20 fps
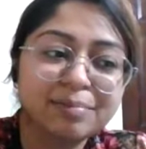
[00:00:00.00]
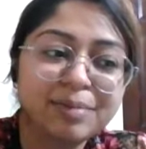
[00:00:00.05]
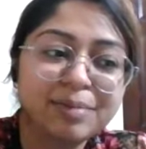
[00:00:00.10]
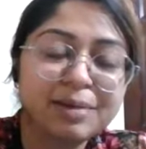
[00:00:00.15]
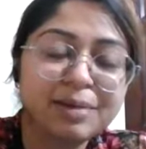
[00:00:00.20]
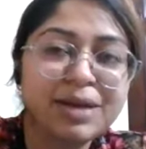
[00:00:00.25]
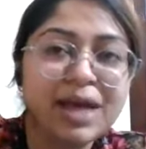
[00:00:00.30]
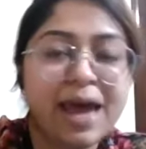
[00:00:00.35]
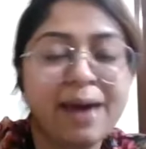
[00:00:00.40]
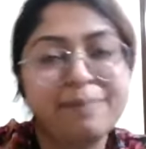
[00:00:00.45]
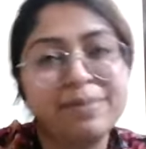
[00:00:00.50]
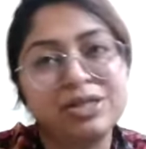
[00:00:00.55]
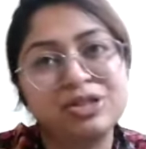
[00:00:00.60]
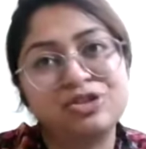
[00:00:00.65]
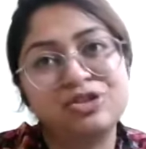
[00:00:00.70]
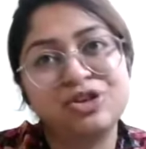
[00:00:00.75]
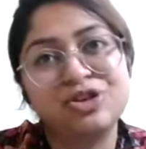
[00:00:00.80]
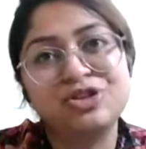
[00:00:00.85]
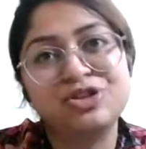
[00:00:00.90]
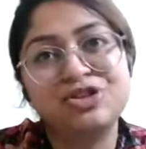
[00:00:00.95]
maybe
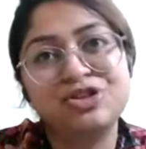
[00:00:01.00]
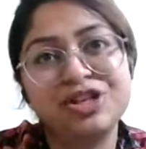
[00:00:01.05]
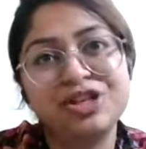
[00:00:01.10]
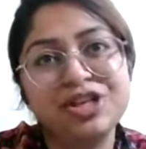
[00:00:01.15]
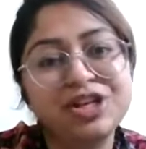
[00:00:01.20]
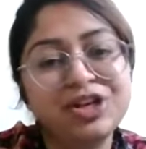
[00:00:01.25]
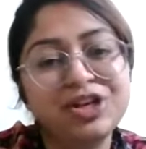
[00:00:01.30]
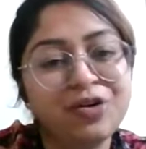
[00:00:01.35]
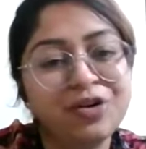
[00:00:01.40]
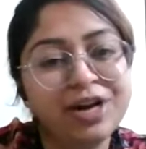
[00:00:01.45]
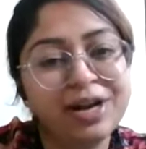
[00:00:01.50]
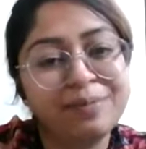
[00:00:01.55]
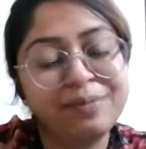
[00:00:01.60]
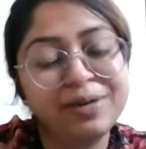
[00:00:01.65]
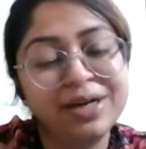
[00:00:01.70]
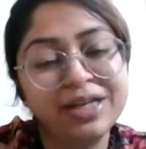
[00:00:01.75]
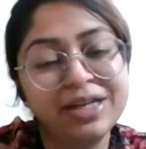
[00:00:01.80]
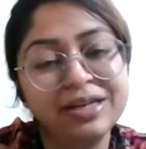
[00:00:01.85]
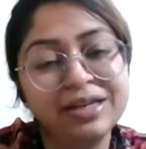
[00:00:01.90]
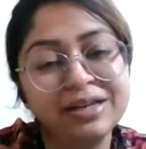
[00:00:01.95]
MS surgery or
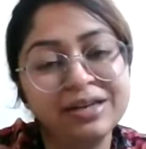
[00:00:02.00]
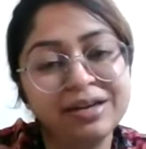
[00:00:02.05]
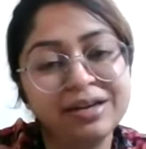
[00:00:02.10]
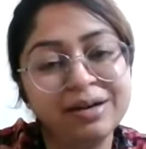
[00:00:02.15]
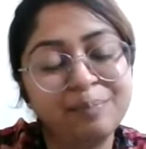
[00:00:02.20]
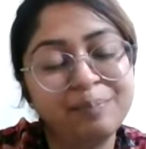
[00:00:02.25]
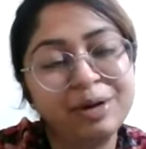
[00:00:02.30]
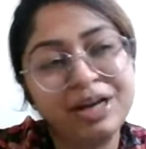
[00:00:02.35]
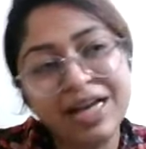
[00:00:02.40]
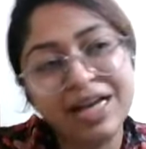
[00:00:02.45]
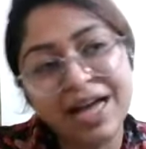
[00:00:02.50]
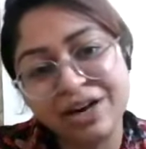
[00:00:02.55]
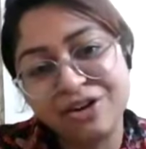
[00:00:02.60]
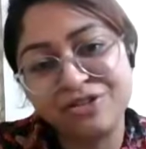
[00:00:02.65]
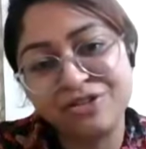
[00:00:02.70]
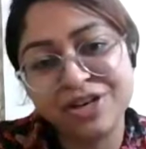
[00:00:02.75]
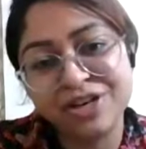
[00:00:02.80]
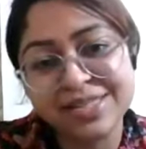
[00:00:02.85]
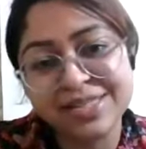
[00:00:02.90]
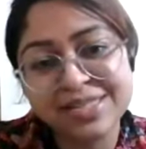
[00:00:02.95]
MD
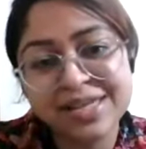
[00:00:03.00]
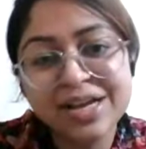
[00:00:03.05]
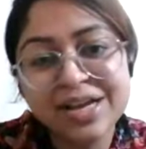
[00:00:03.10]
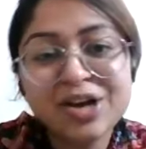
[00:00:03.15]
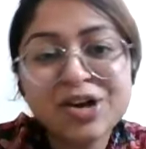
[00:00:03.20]
pediatrics.